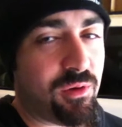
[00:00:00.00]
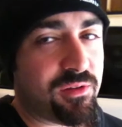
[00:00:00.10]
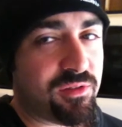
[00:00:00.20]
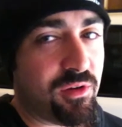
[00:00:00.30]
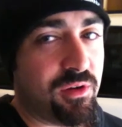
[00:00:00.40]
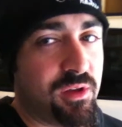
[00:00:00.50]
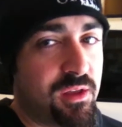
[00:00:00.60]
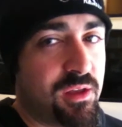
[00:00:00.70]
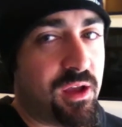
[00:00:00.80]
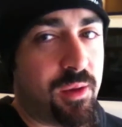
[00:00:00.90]
work. So
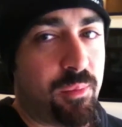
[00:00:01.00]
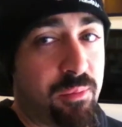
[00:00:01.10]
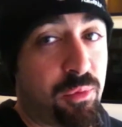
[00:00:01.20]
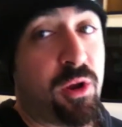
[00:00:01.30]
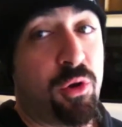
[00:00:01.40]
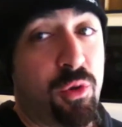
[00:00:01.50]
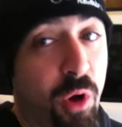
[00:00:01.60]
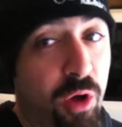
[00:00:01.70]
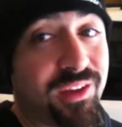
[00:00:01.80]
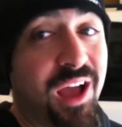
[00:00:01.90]
um, I brought home
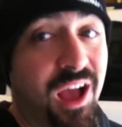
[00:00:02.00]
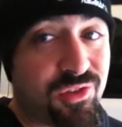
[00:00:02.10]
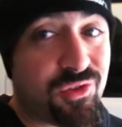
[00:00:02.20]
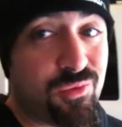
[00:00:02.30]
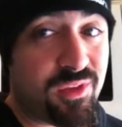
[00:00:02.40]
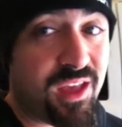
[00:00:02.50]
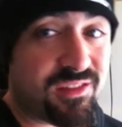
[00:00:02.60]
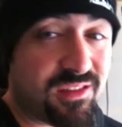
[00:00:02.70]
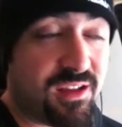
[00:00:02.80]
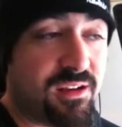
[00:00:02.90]
all the costumes
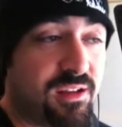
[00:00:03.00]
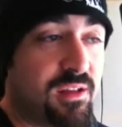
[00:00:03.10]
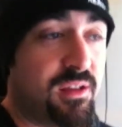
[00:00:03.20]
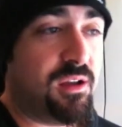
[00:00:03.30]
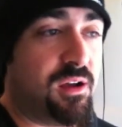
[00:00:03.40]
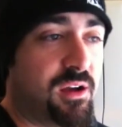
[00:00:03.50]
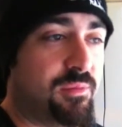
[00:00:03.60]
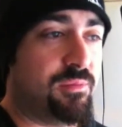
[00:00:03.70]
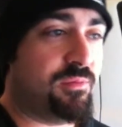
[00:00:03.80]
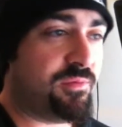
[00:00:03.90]
last night
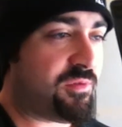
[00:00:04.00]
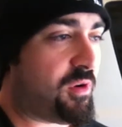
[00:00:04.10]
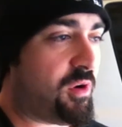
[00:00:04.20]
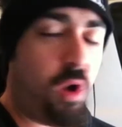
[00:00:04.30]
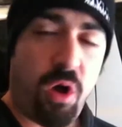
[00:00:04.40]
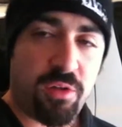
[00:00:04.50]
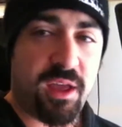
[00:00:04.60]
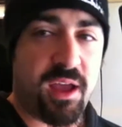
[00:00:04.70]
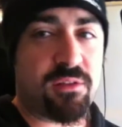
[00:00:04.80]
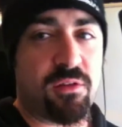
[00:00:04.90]
um, for all
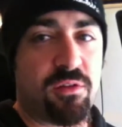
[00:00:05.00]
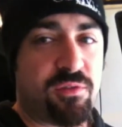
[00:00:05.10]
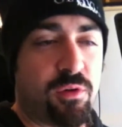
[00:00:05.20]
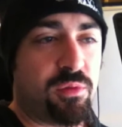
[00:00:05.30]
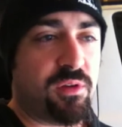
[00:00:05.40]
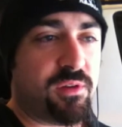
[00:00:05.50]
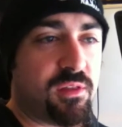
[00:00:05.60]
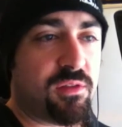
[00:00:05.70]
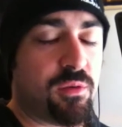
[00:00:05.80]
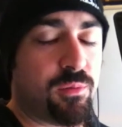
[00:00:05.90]
the actors for
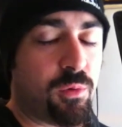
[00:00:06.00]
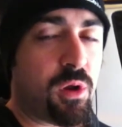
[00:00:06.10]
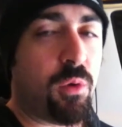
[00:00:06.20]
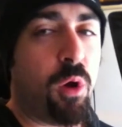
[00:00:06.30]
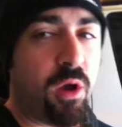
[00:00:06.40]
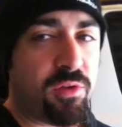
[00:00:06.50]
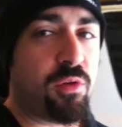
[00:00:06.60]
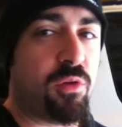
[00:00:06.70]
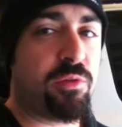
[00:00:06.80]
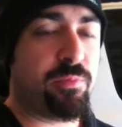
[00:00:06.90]
Oblivion. So we're gonna wash
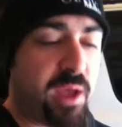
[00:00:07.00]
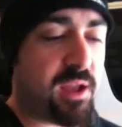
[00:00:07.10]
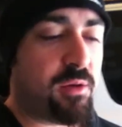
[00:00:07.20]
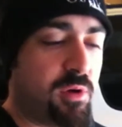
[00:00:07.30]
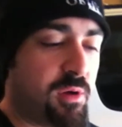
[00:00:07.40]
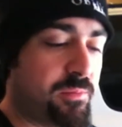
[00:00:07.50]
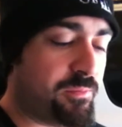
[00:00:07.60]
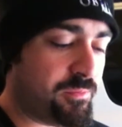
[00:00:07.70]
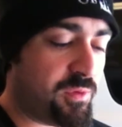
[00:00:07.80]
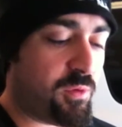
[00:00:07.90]
those, pack them up,
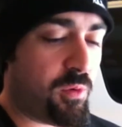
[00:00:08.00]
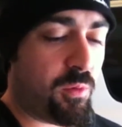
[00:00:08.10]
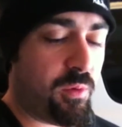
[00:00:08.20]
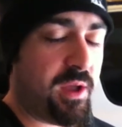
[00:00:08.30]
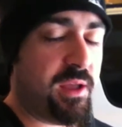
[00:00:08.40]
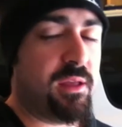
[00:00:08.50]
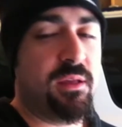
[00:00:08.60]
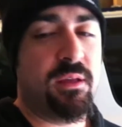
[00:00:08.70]
store them away,